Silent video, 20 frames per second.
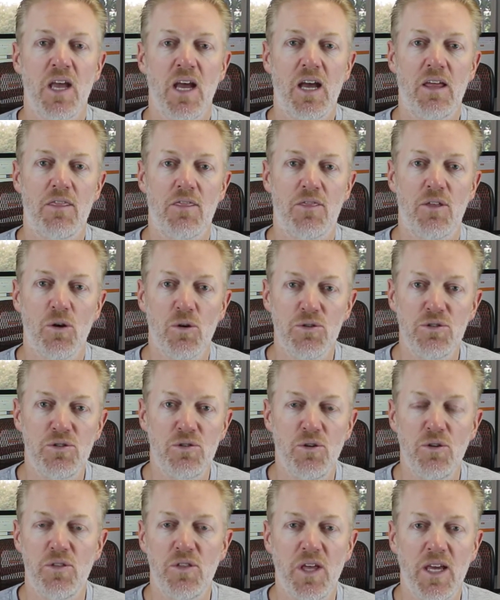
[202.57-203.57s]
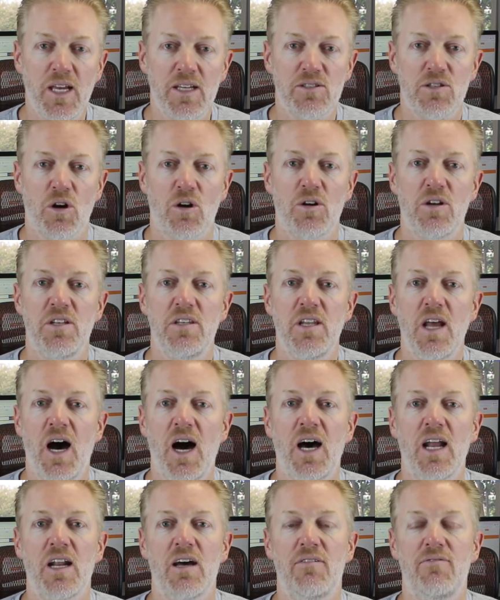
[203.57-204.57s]
And those two things are
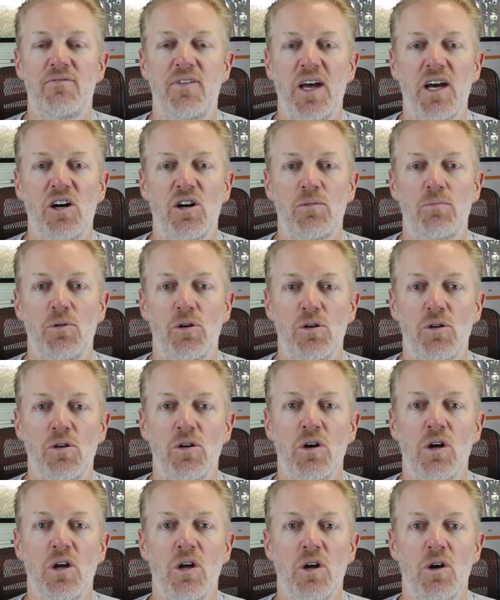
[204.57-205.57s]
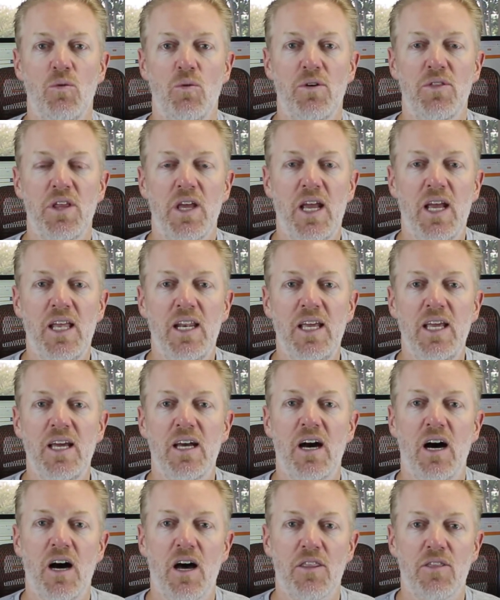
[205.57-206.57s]
not available with
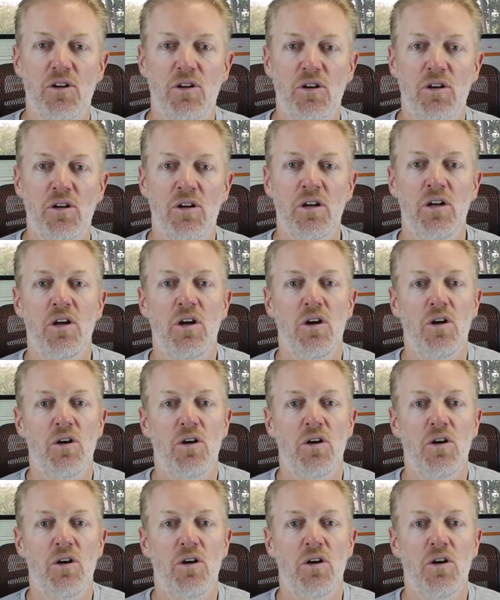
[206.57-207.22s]
any other